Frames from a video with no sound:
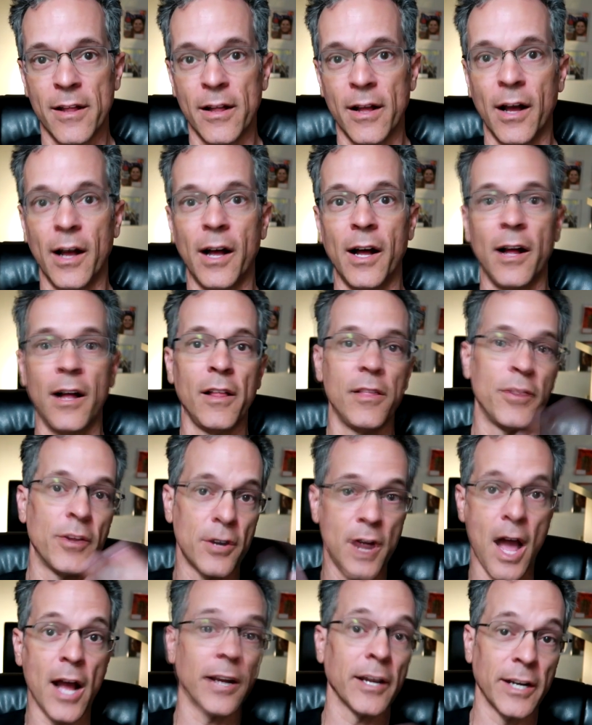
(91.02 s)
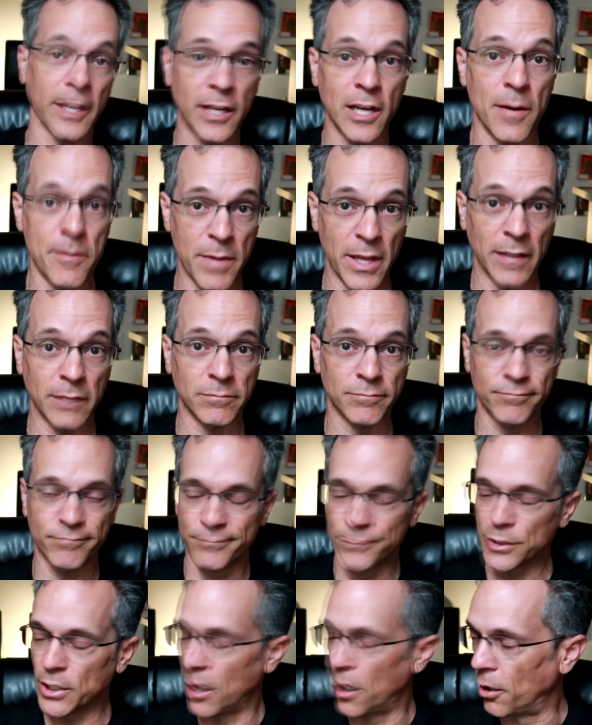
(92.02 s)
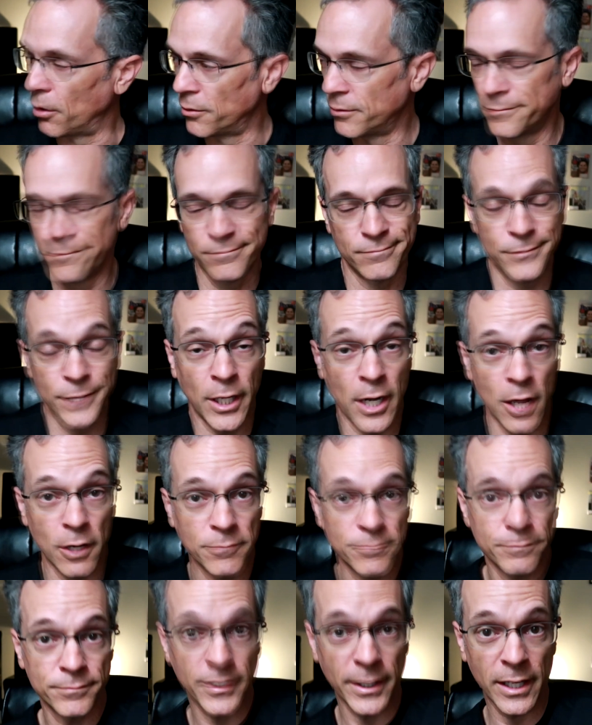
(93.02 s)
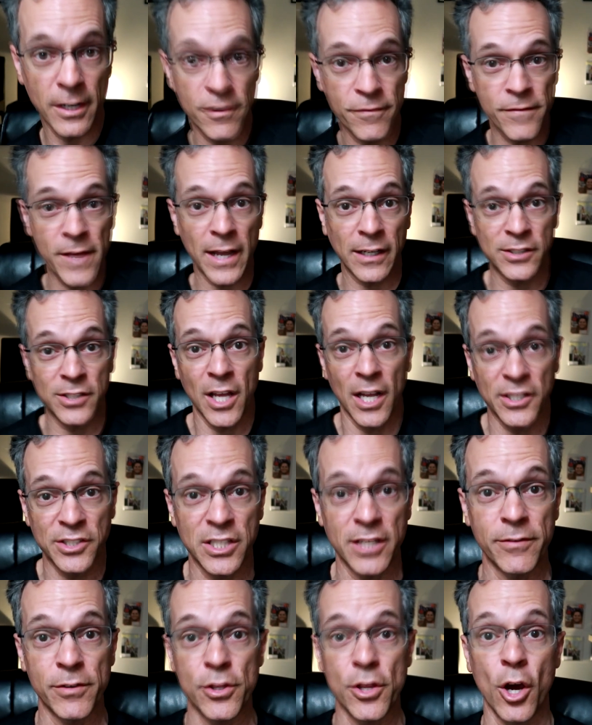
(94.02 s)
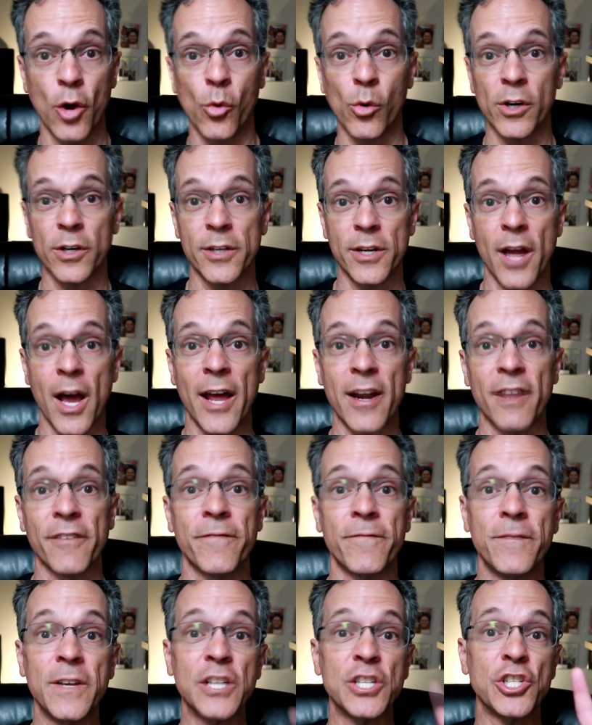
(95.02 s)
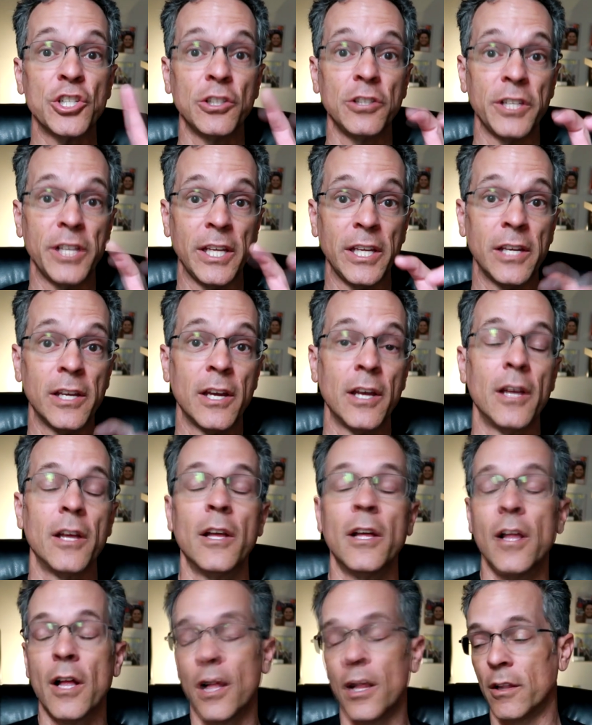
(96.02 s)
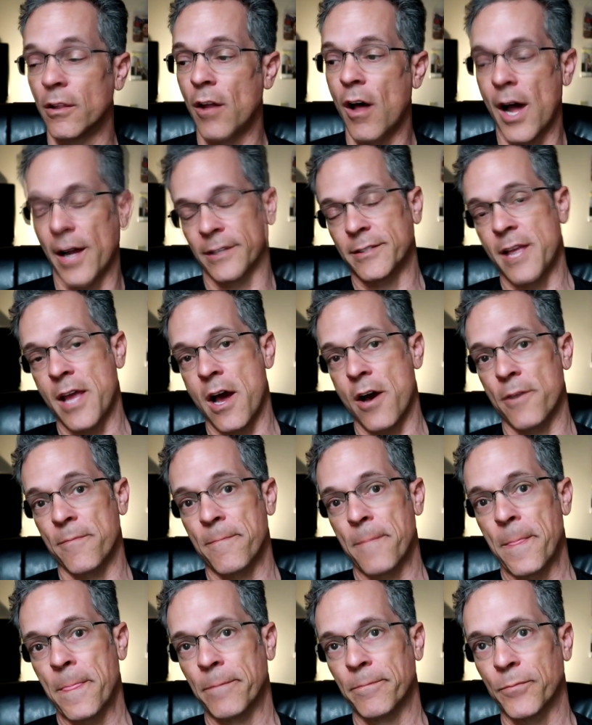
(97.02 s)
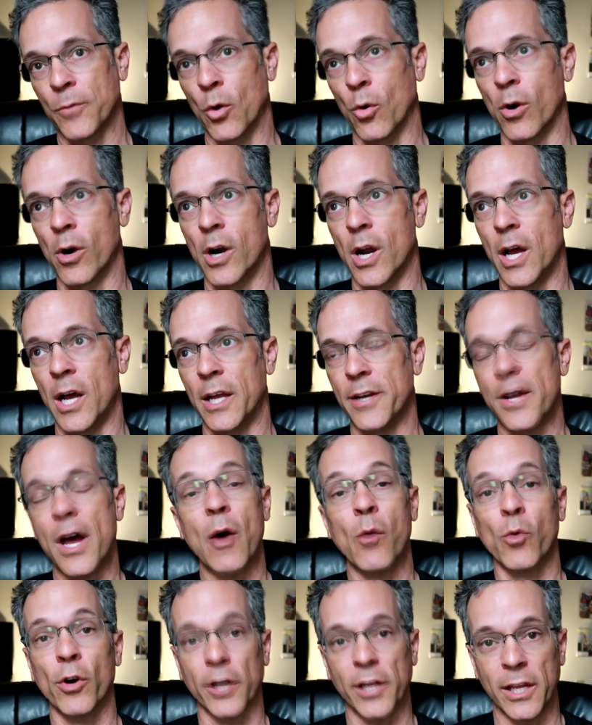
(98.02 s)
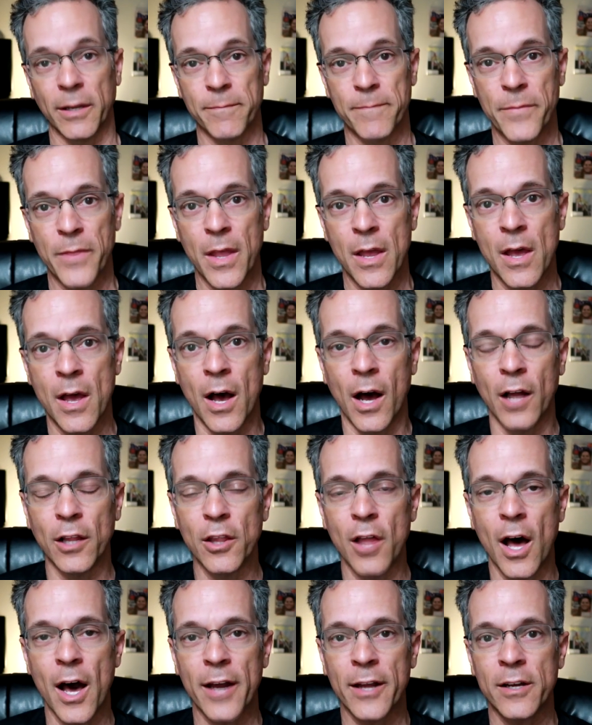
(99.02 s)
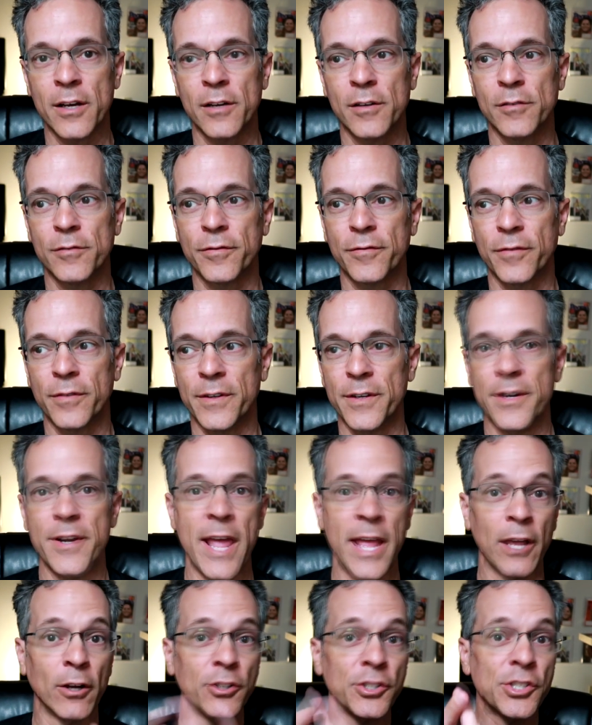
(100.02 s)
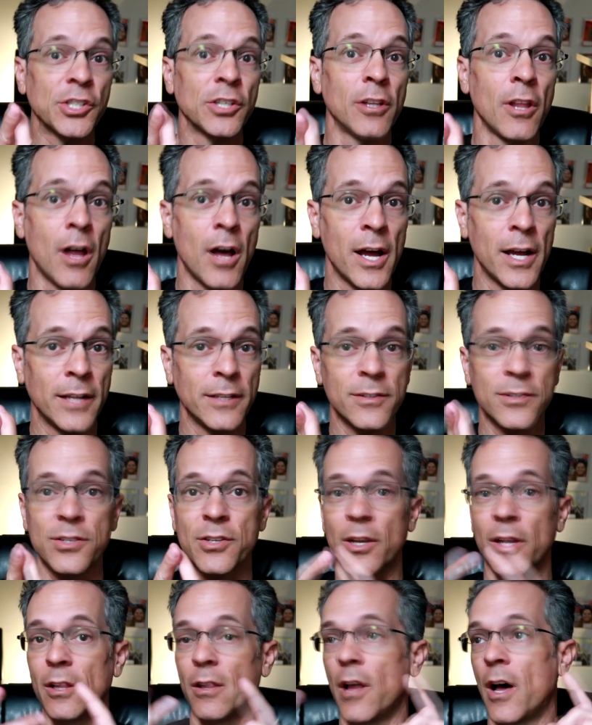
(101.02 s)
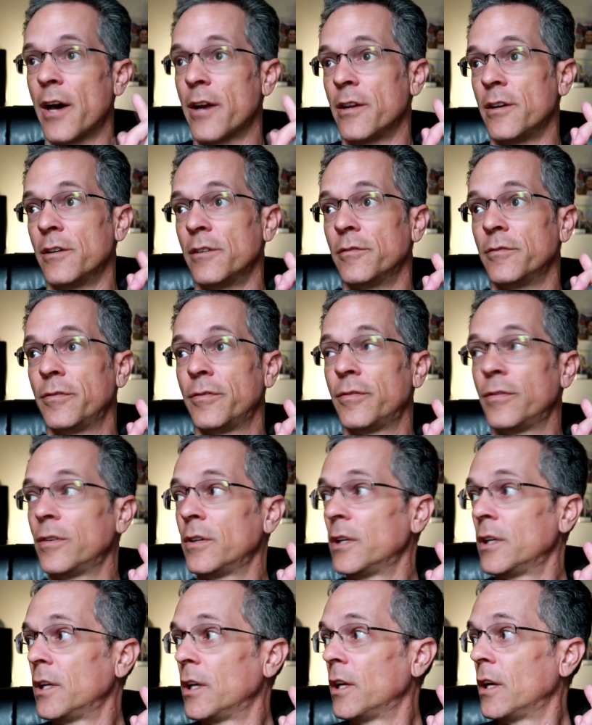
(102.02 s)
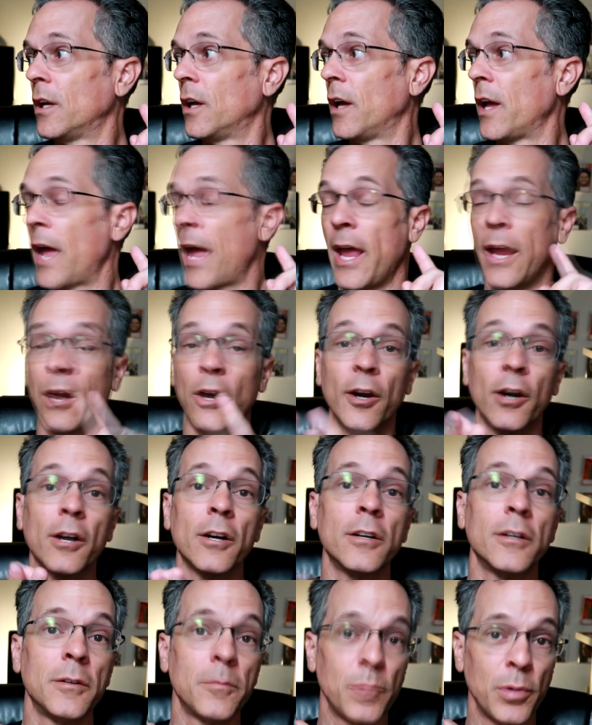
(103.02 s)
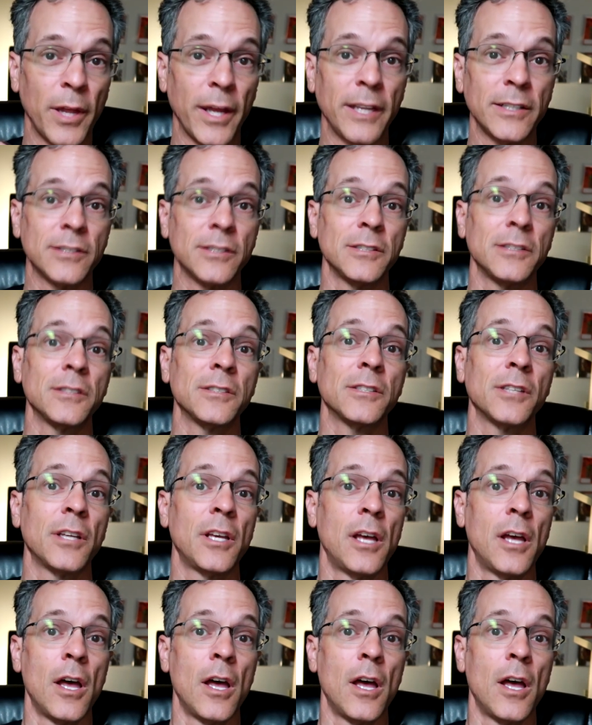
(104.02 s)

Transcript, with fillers: they're not gonna come in. So, you know, it affects us even though we're not officially locked down or not working. A lot of nail salons, a lot of hair places